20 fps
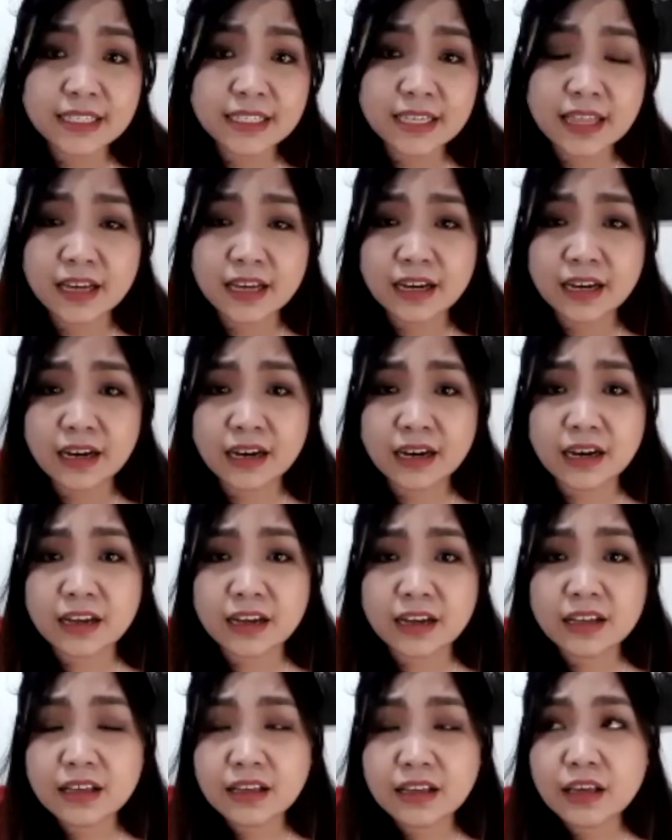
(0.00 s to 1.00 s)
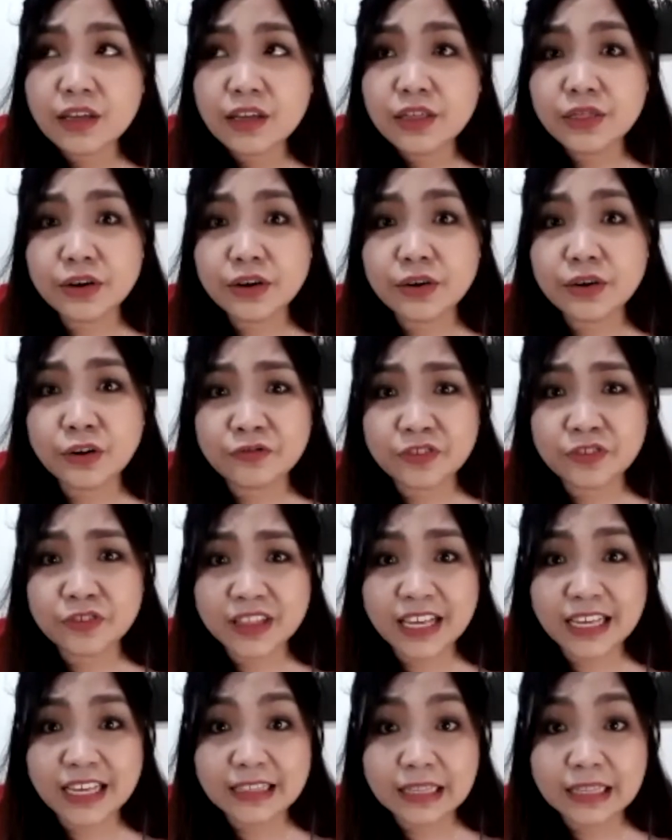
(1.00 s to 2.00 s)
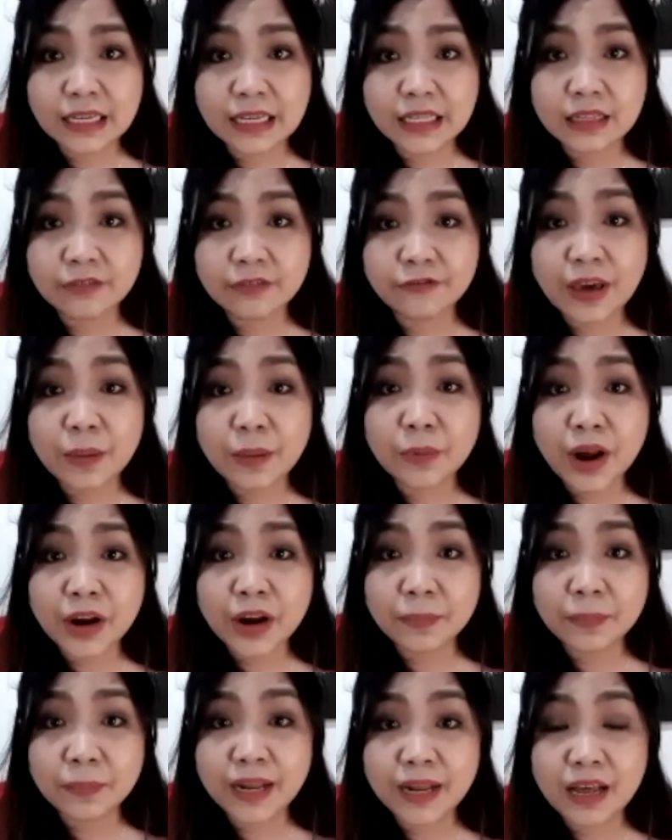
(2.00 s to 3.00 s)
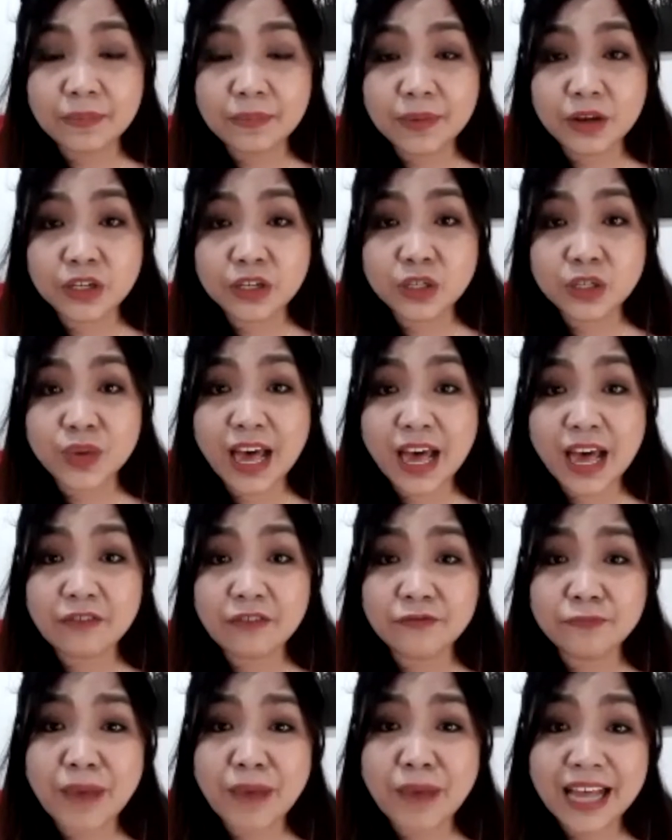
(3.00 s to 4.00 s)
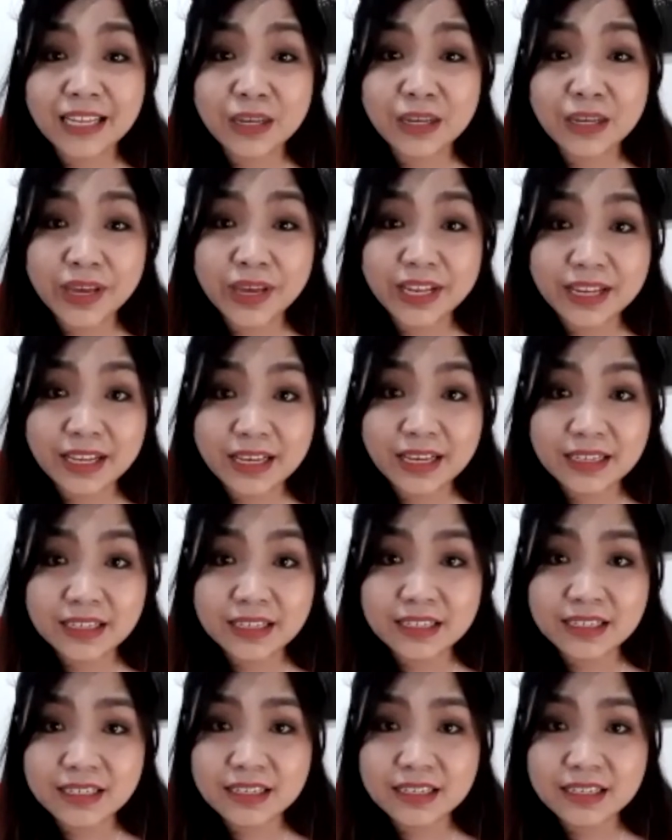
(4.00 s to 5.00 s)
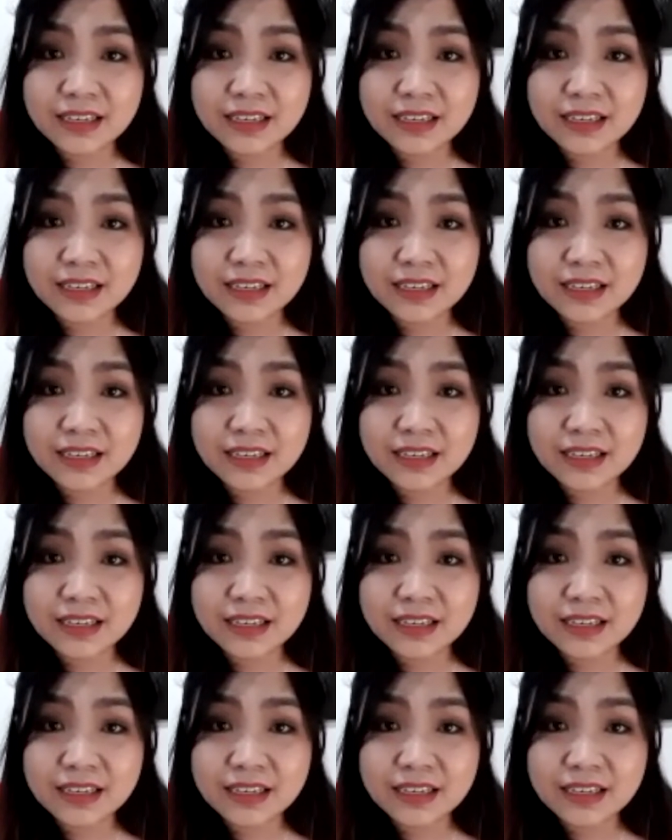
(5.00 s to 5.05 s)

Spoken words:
the COVID-19 February pa lang because we have Bali weddings.